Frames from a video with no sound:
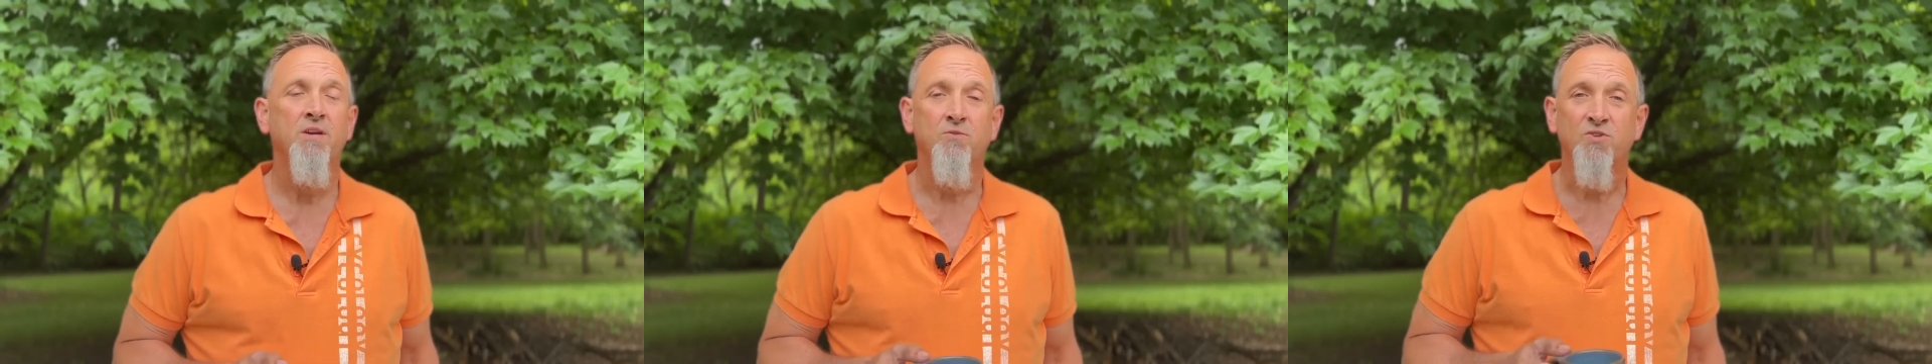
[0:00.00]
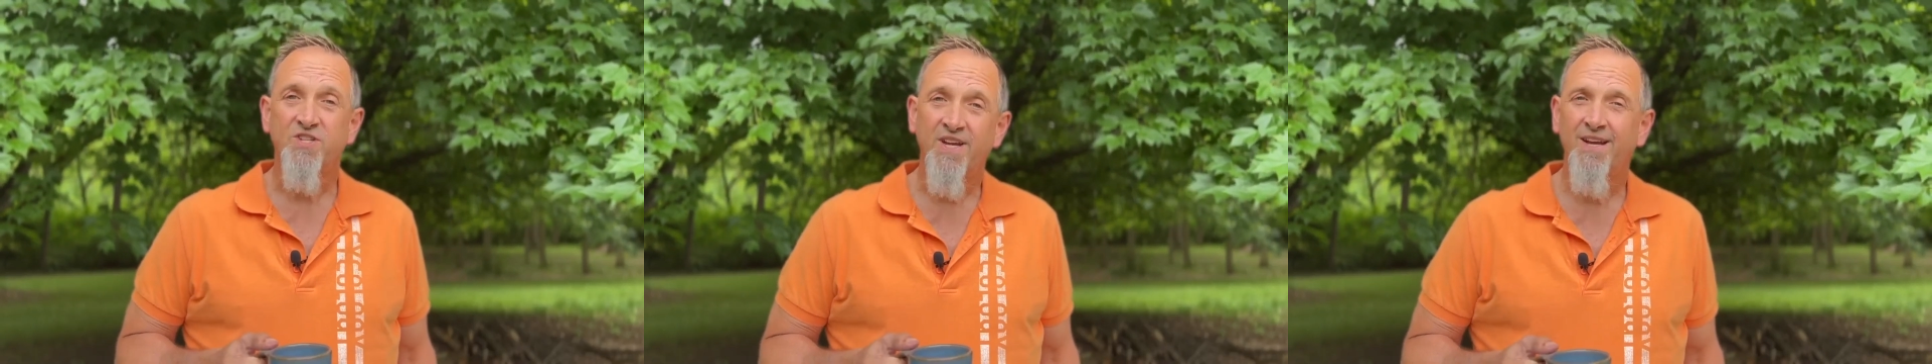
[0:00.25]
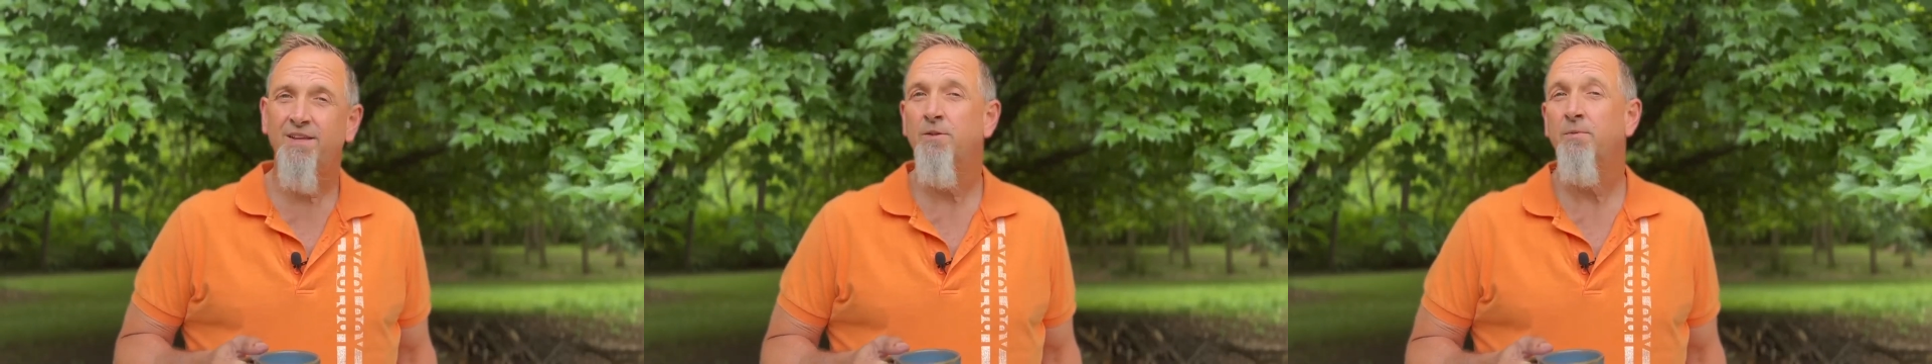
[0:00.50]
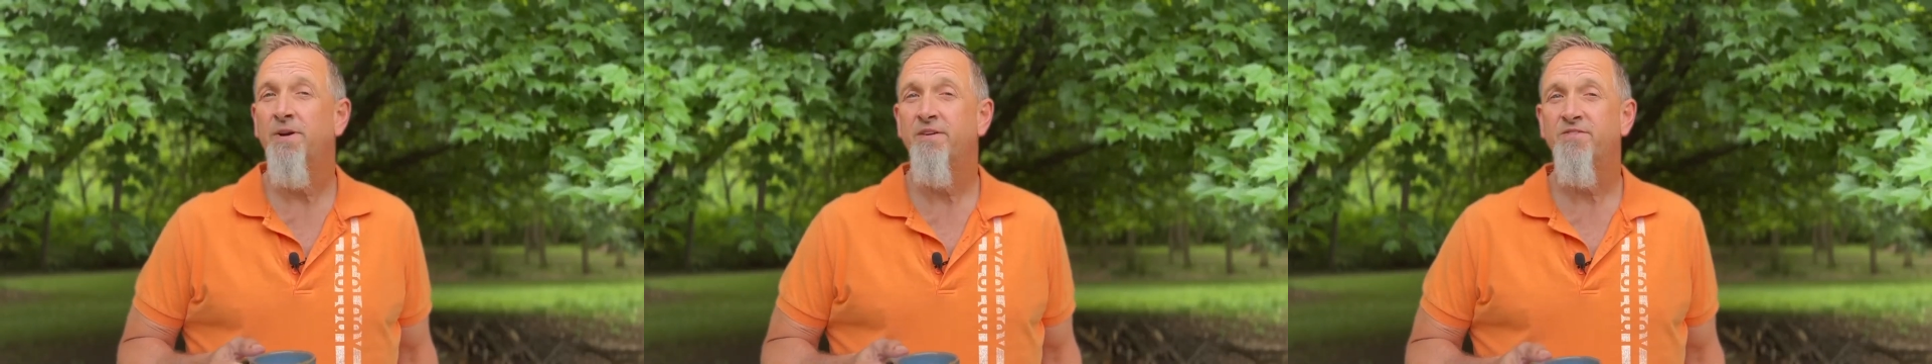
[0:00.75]
or stand in
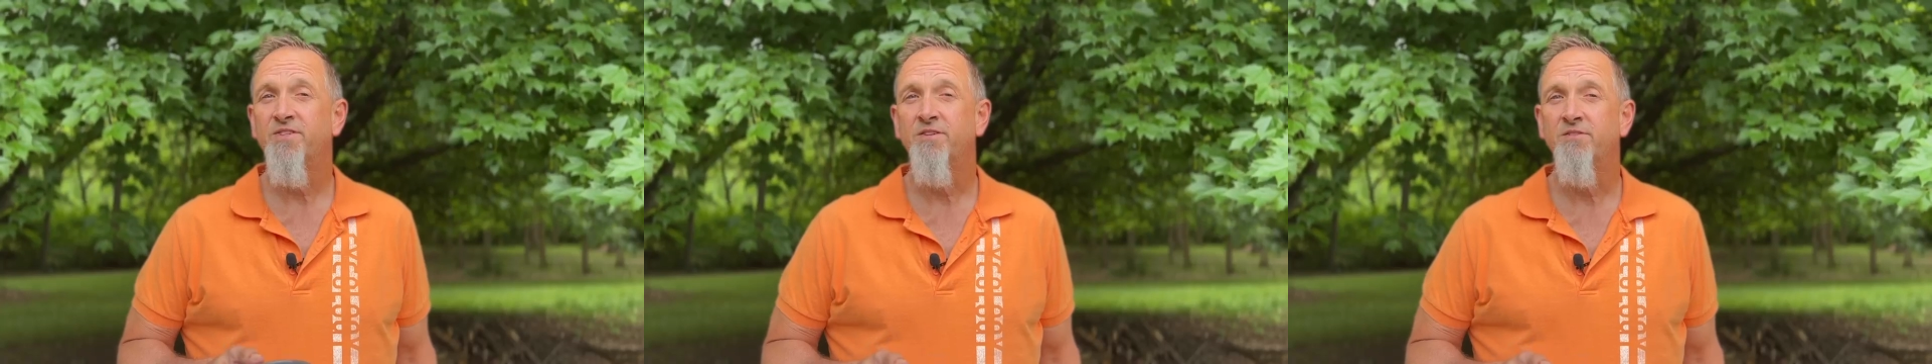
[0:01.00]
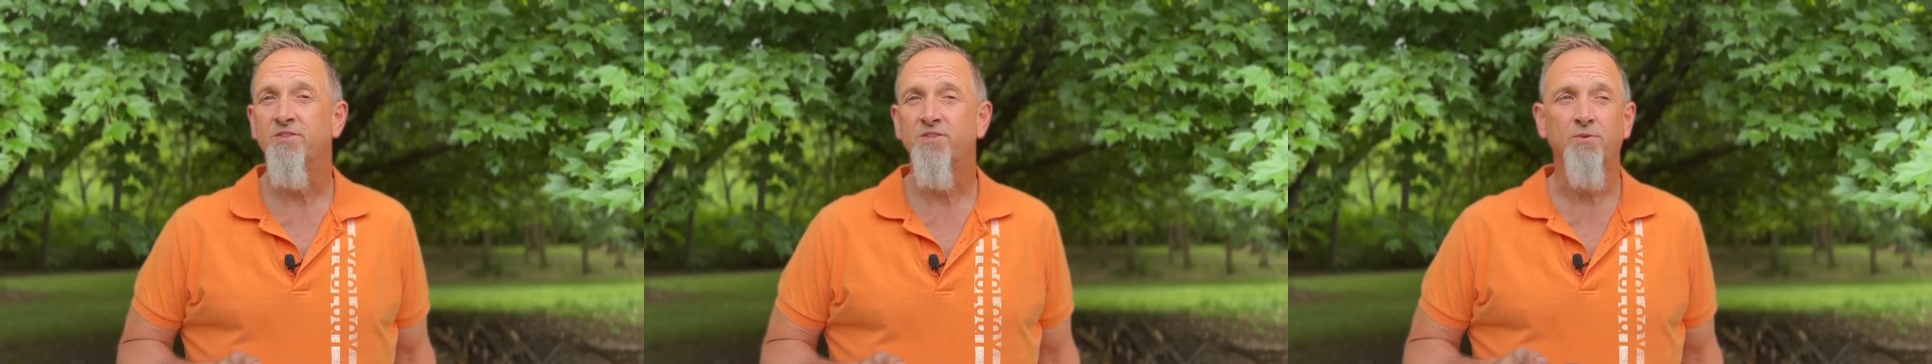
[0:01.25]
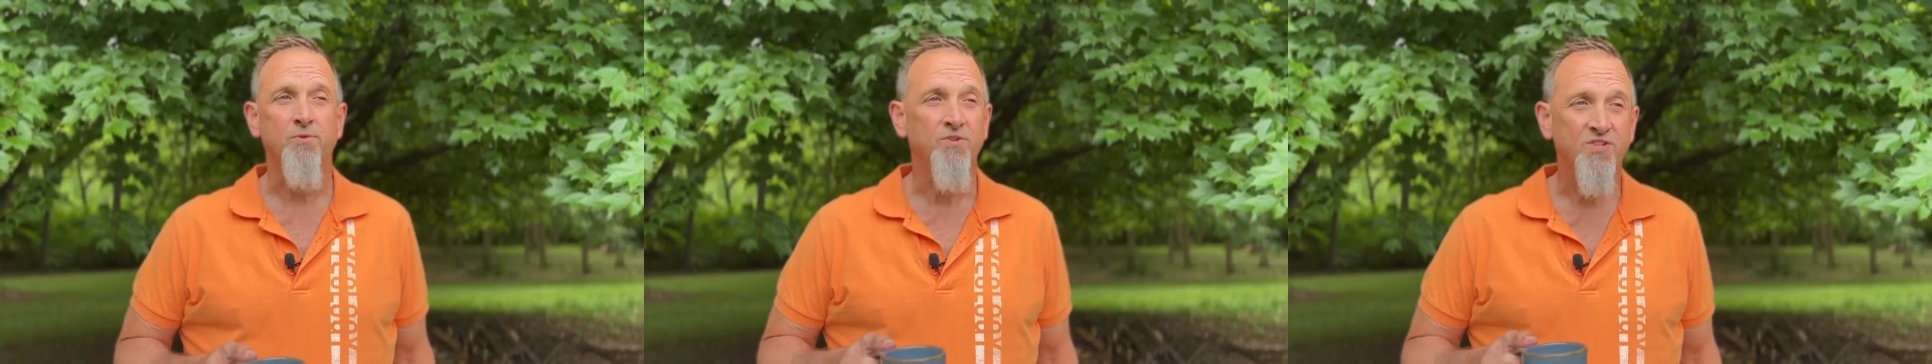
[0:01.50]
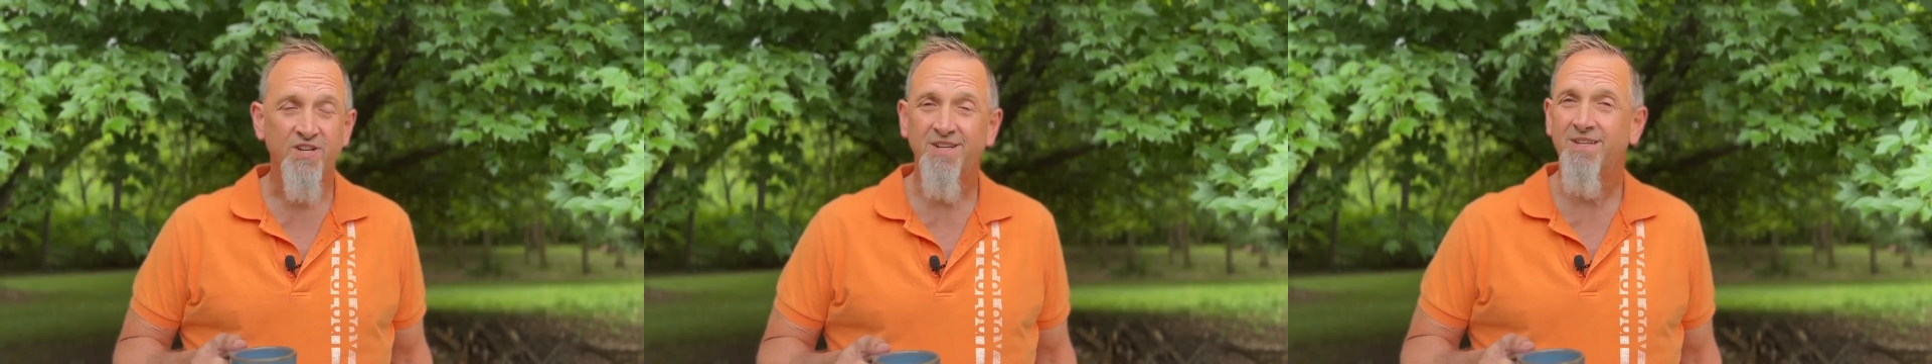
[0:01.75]
the way of sinners, or
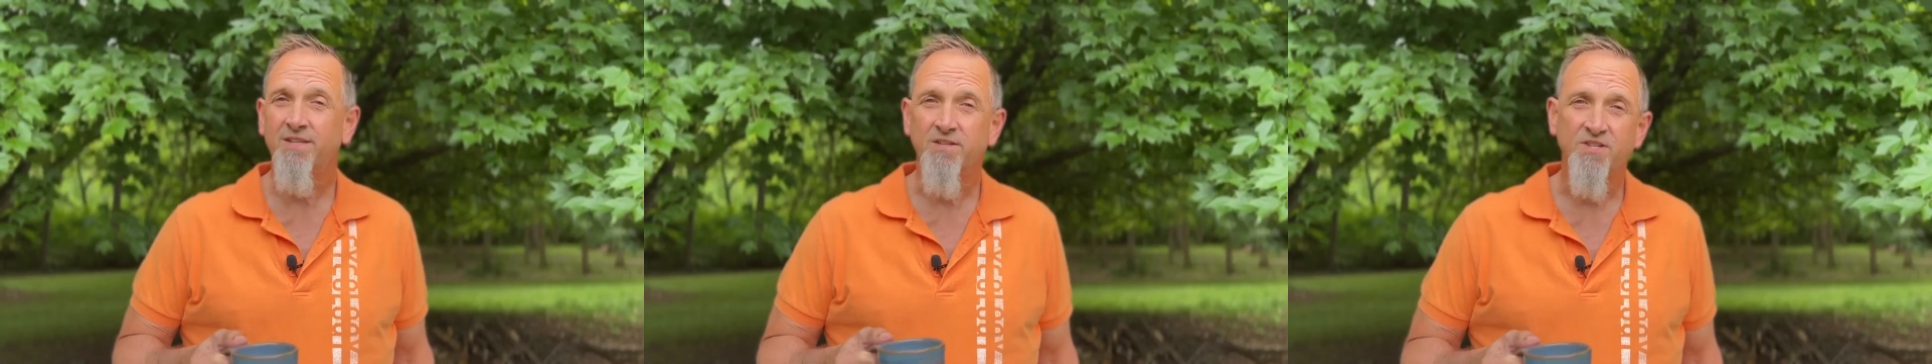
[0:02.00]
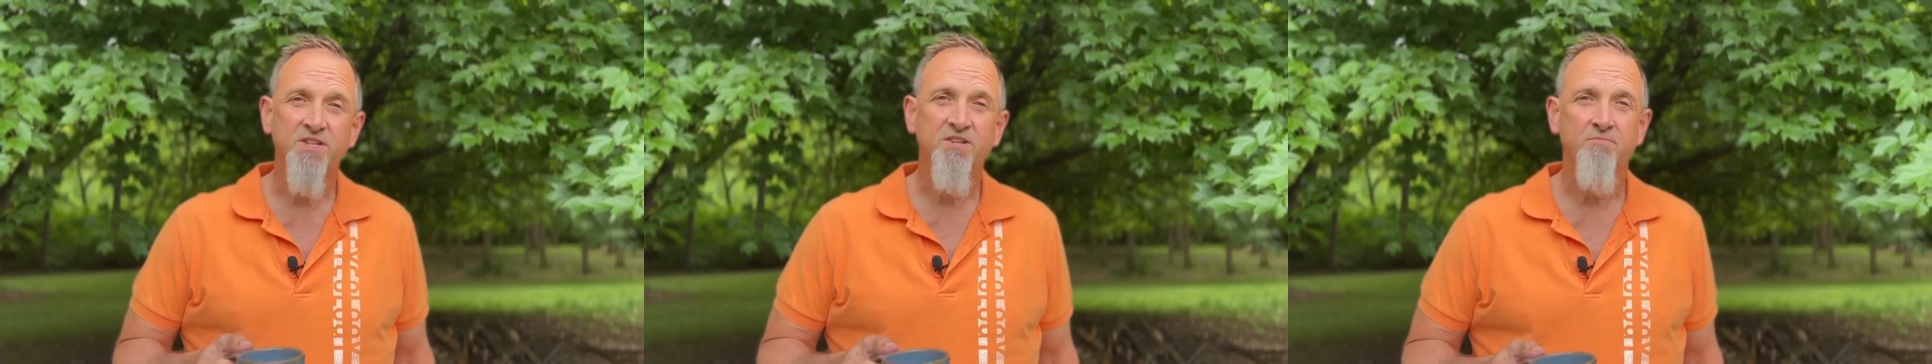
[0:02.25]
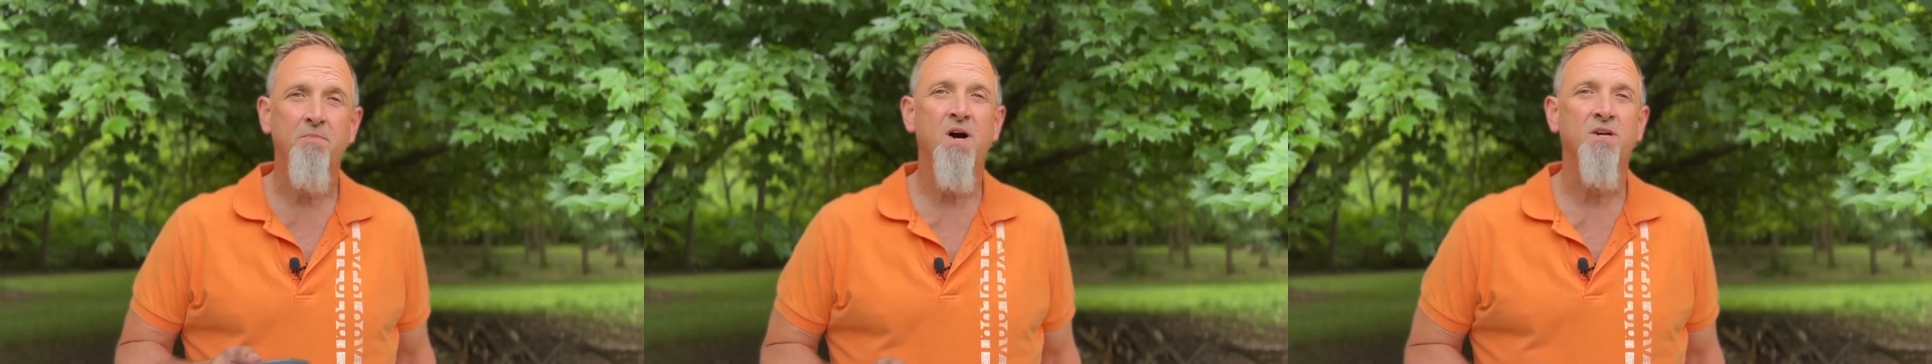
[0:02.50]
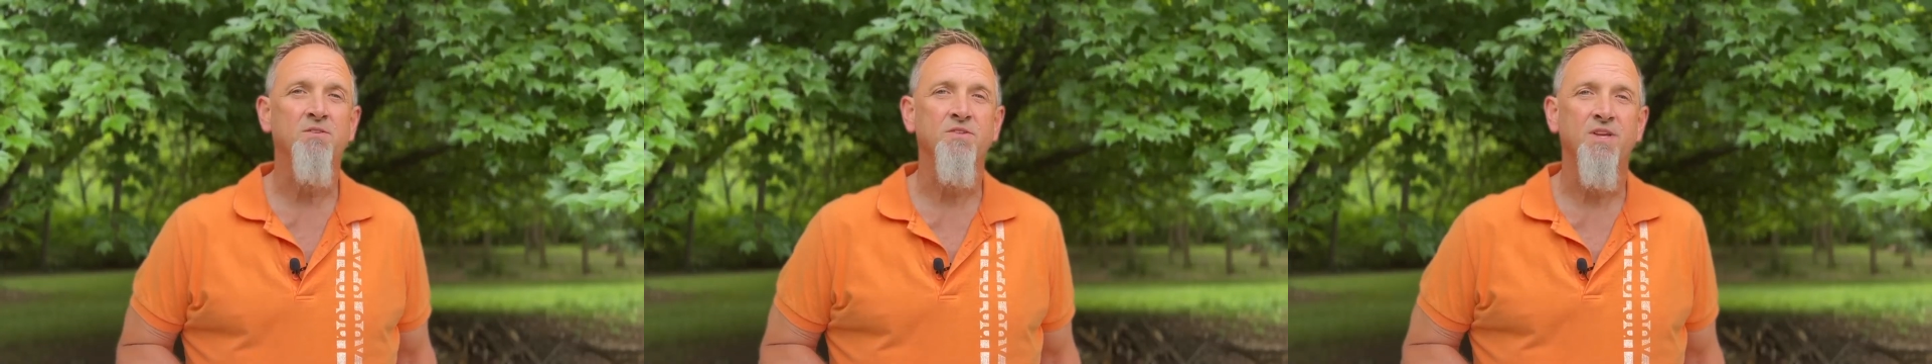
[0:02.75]
sit in the seat of
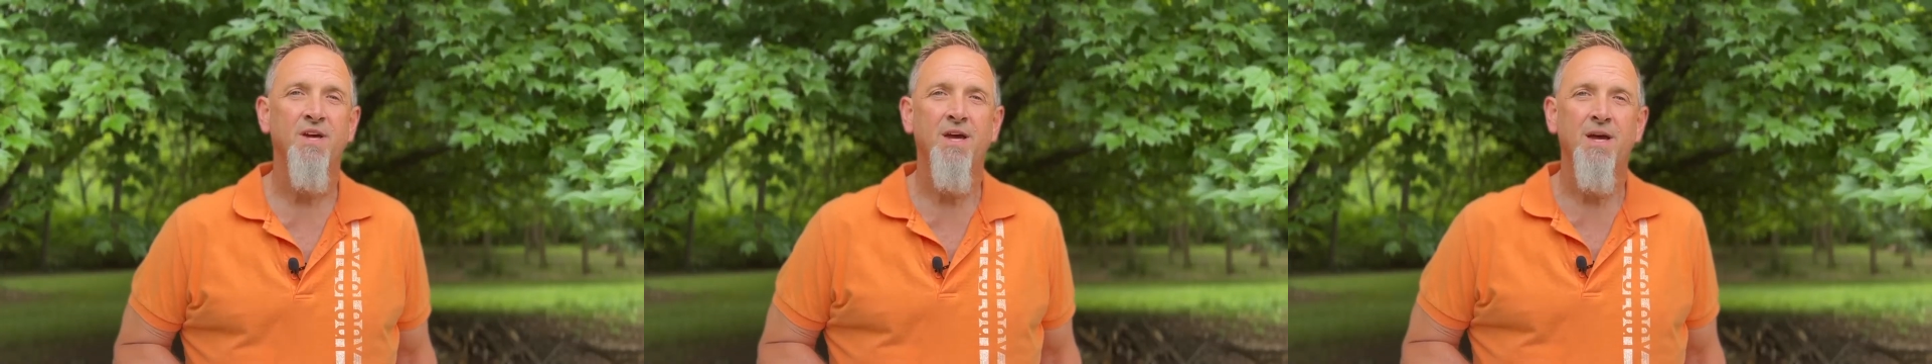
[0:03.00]
mockers,